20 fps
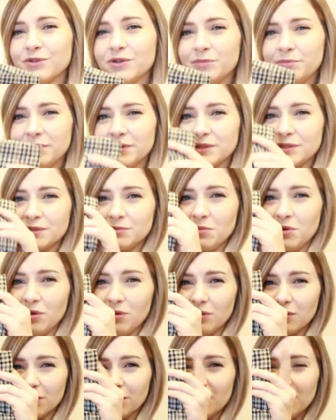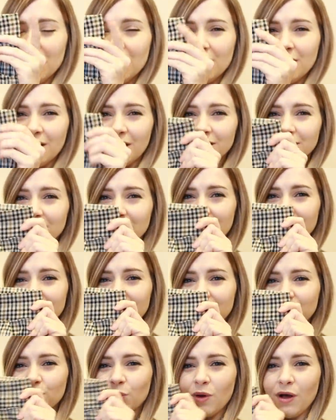are a bit smaller. A
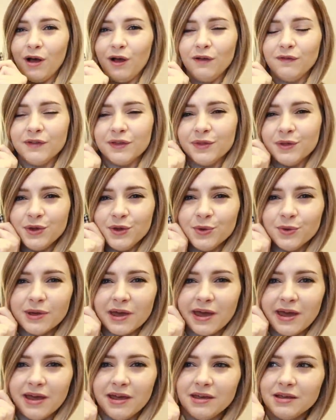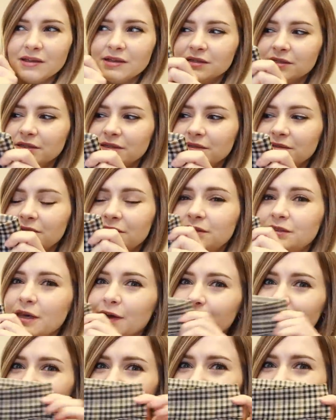size 12 in the UK is
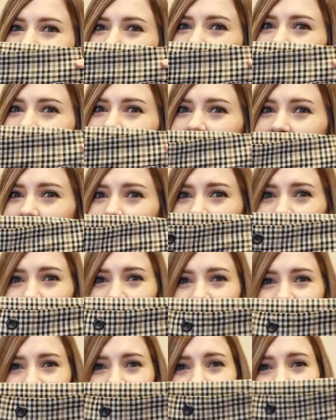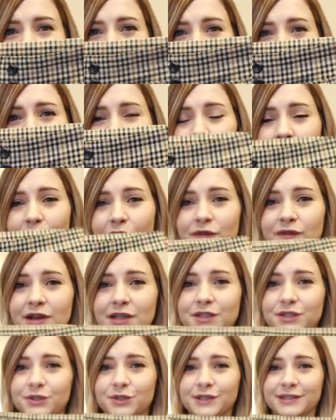definitely not an American size 12,
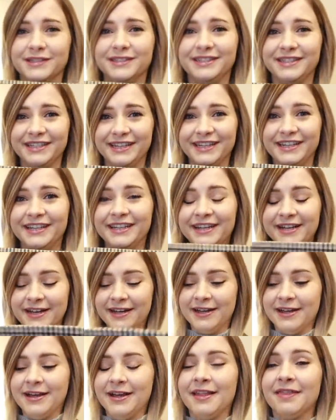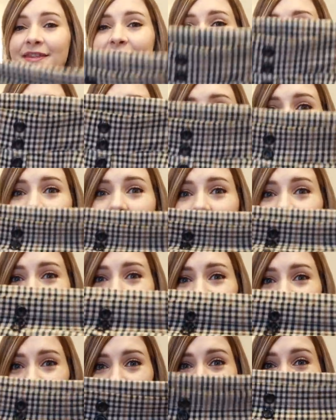as you can see. They do
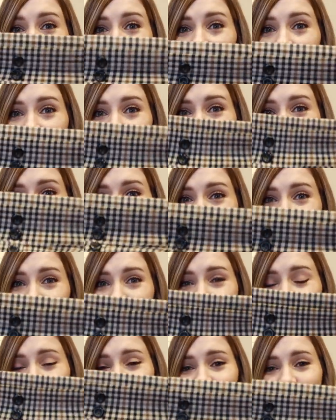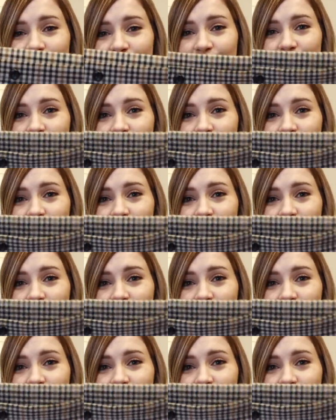have lots of stretch to